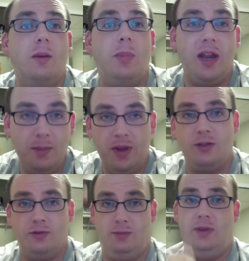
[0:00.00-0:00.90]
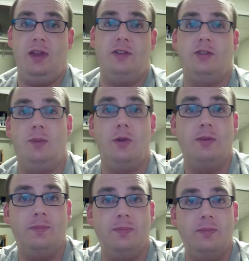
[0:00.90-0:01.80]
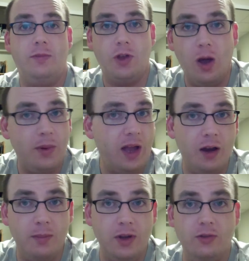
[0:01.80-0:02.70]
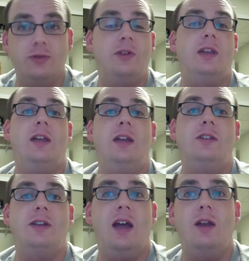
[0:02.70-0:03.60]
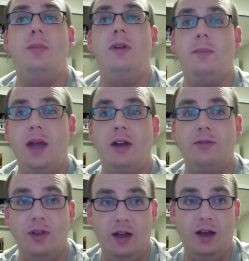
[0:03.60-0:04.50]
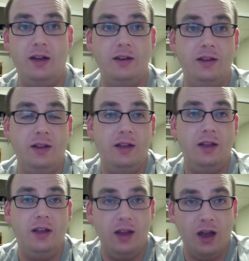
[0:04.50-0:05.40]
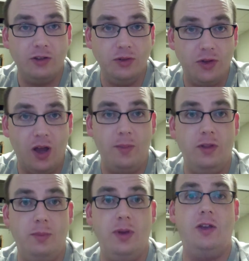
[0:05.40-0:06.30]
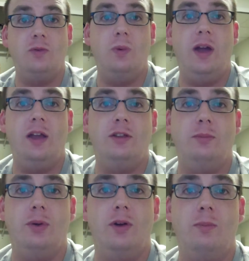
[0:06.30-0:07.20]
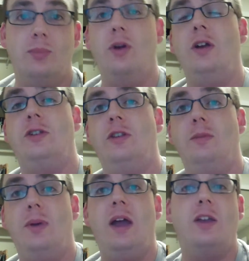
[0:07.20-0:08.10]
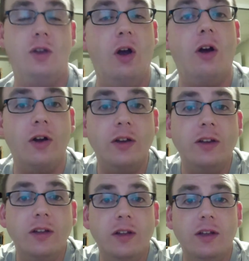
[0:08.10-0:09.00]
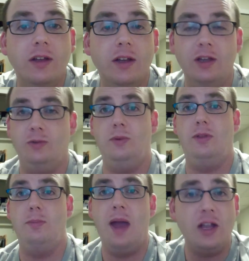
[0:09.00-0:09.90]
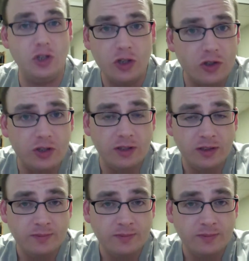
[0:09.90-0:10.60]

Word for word: But he mentored me that summer, taught me how to minister to kids and how to be a man of God. He also taught me the best way to burn brush in the backyard is with matches